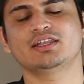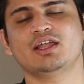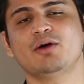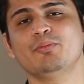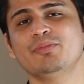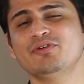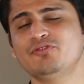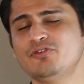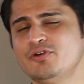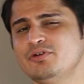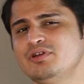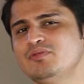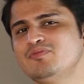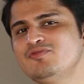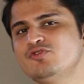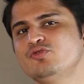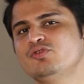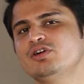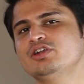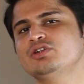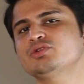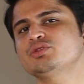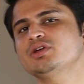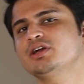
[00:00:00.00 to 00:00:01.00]
Now, before we
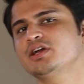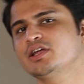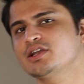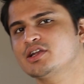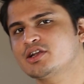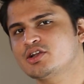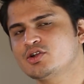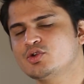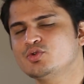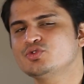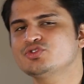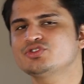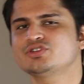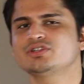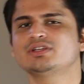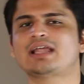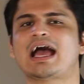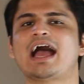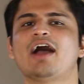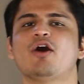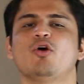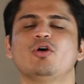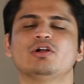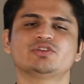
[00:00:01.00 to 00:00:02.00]
move on to the conclusion,
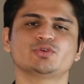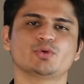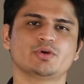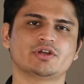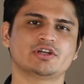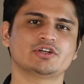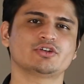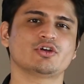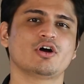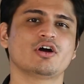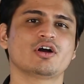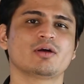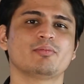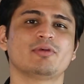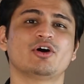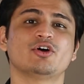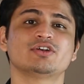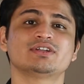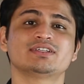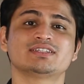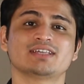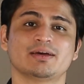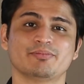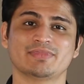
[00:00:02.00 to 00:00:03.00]
I also want to talk
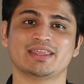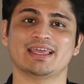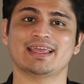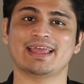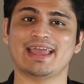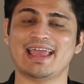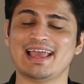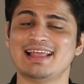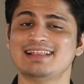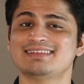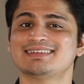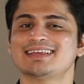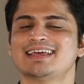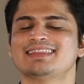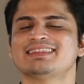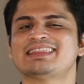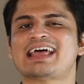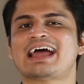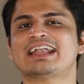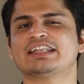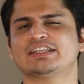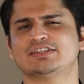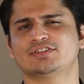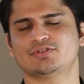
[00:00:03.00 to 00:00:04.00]
about something else, and
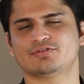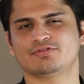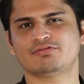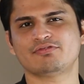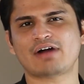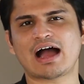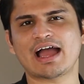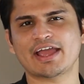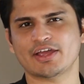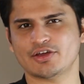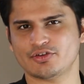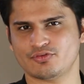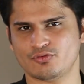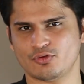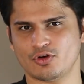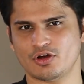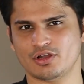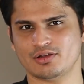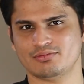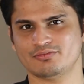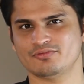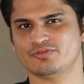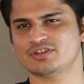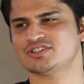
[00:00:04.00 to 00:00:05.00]
that is
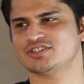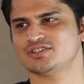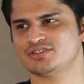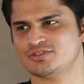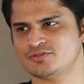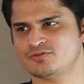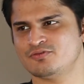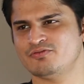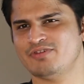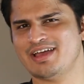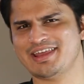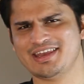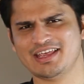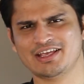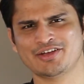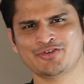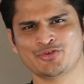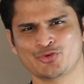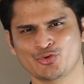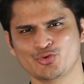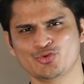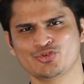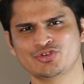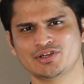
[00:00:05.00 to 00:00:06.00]
firewall, which is very
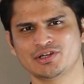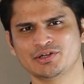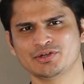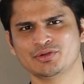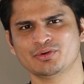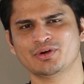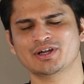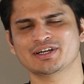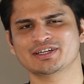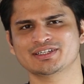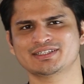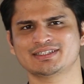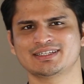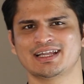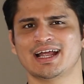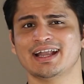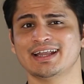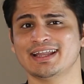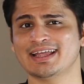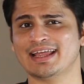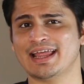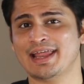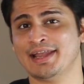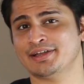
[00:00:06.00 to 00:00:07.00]
crucial to
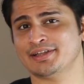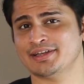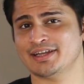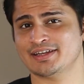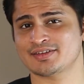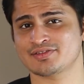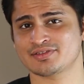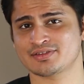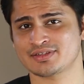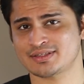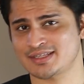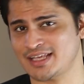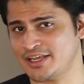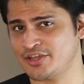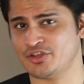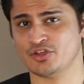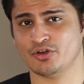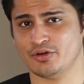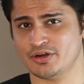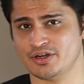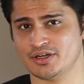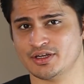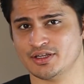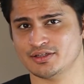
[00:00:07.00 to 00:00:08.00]
understanding internet
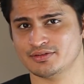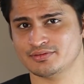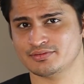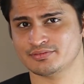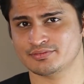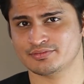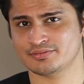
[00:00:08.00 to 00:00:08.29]
security.